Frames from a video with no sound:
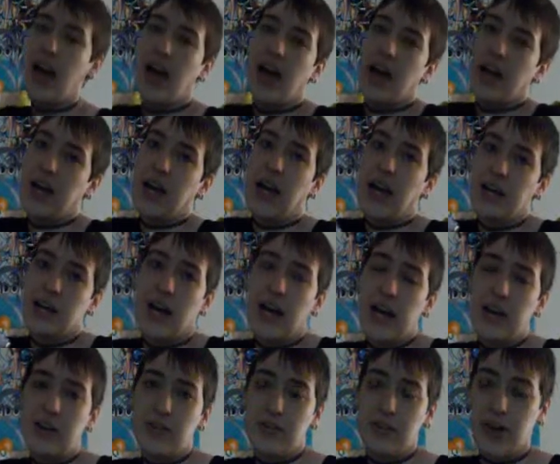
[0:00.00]
I,
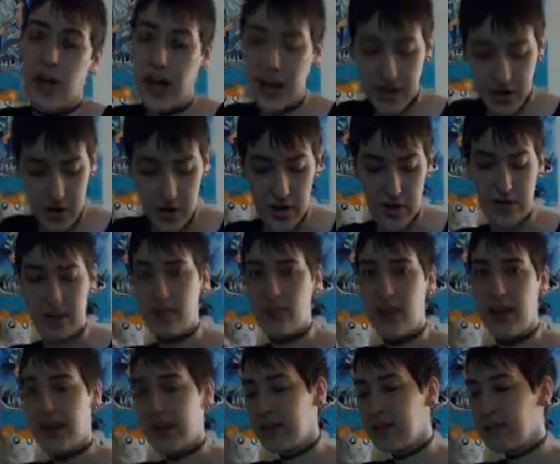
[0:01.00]
I, I don't know. I know I already
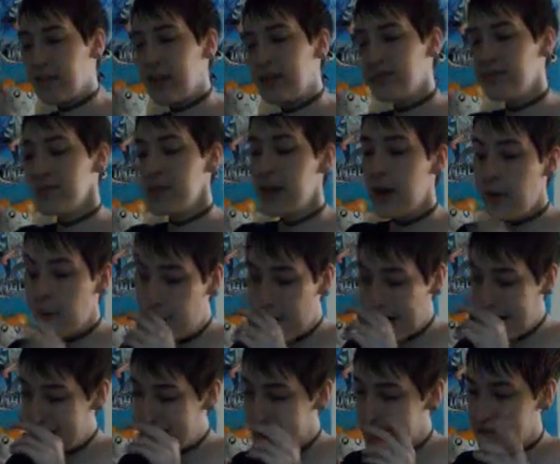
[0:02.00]
drank it, but
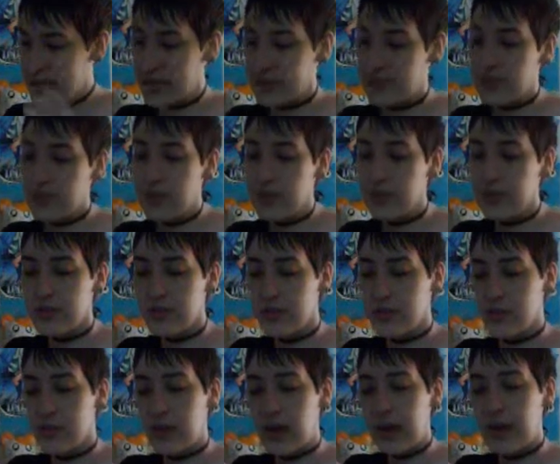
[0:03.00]
was this
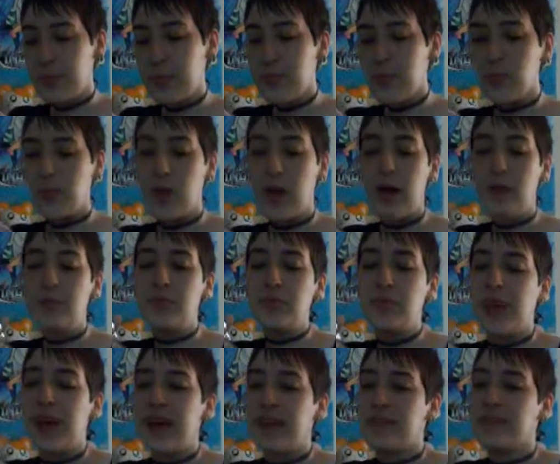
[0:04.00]
grape
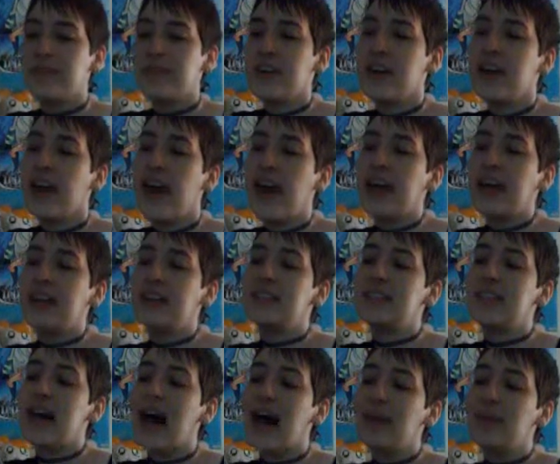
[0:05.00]
ramune.
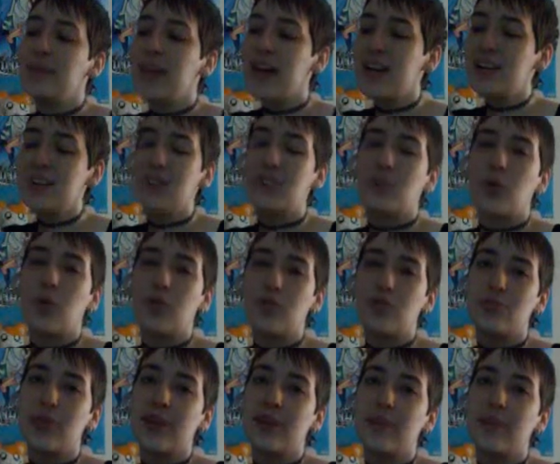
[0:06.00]
And I'm not a soda
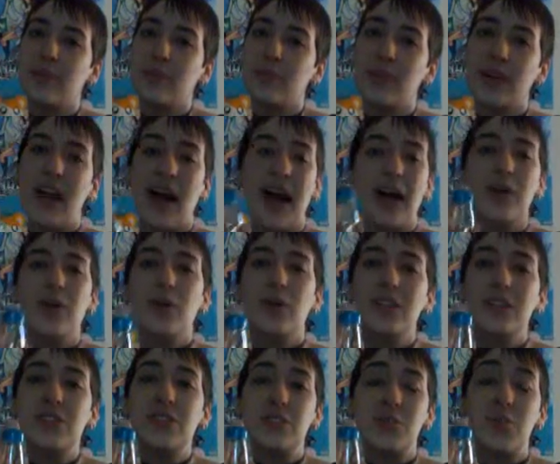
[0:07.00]
drinker, but I
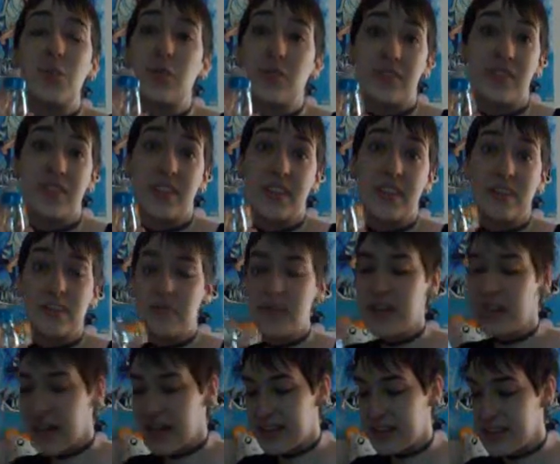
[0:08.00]
will endure for this
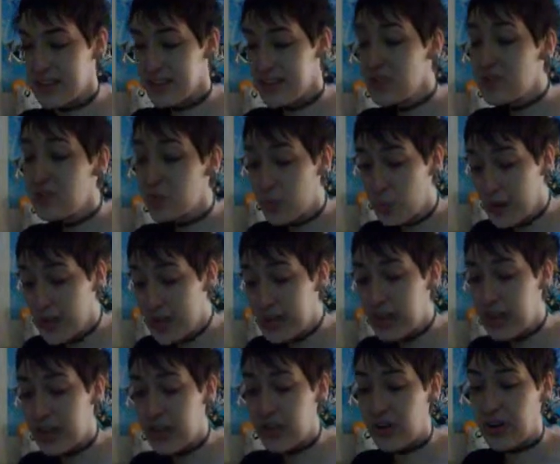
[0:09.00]
because this is
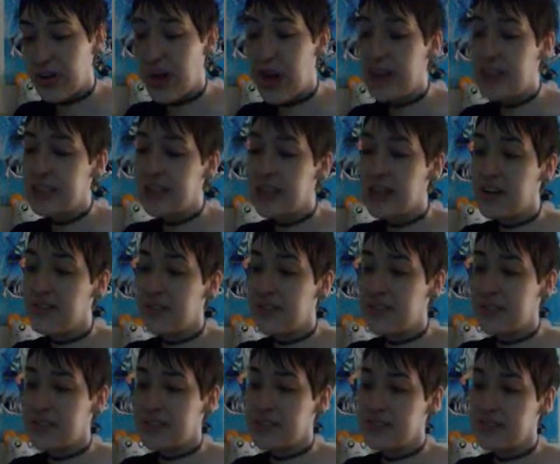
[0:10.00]
really good. I love
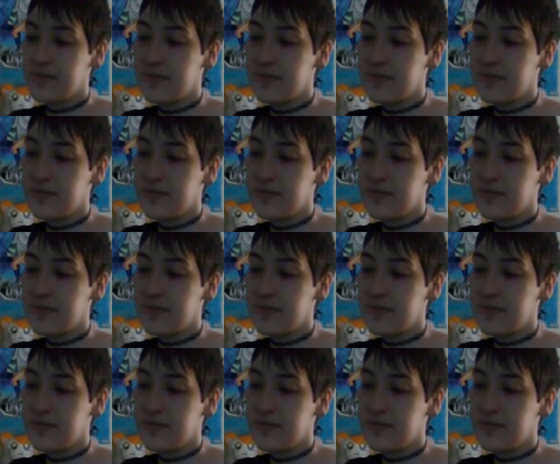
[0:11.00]
this.